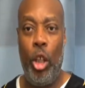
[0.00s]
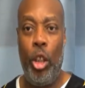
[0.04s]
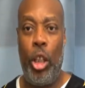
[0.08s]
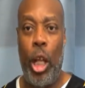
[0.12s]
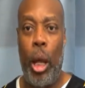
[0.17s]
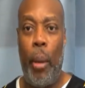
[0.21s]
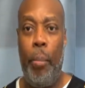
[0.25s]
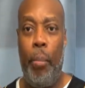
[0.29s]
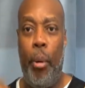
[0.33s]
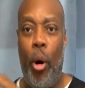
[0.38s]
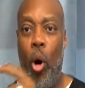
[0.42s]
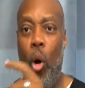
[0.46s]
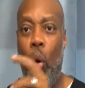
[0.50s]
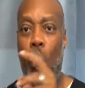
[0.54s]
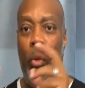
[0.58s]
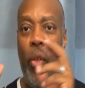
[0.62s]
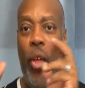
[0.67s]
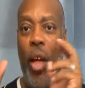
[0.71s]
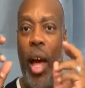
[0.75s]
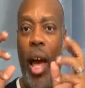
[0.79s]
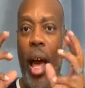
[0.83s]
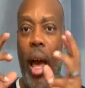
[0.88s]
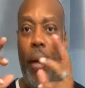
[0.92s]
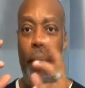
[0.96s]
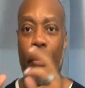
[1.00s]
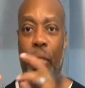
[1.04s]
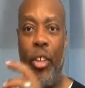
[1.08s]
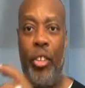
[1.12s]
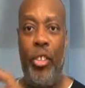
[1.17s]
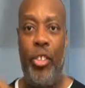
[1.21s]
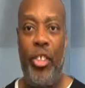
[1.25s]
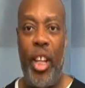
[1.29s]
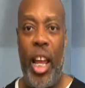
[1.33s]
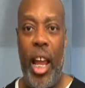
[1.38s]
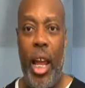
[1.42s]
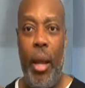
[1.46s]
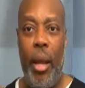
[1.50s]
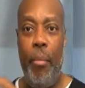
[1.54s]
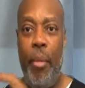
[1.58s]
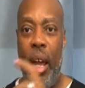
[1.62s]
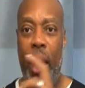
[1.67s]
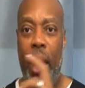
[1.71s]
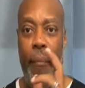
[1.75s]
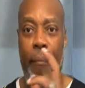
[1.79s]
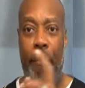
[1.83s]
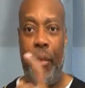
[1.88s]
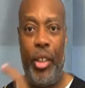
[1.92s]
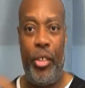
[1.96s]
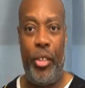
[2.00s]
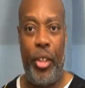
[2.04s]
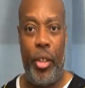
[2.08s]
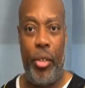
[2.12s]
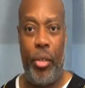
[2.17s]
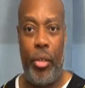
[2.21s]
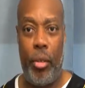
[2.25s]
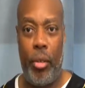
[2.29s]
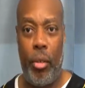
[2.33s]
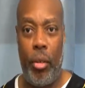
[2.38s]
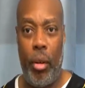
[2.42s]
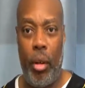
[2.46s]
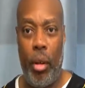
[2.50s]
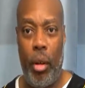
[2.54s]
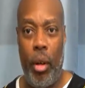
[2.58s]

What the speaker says: They both have the same emphasis.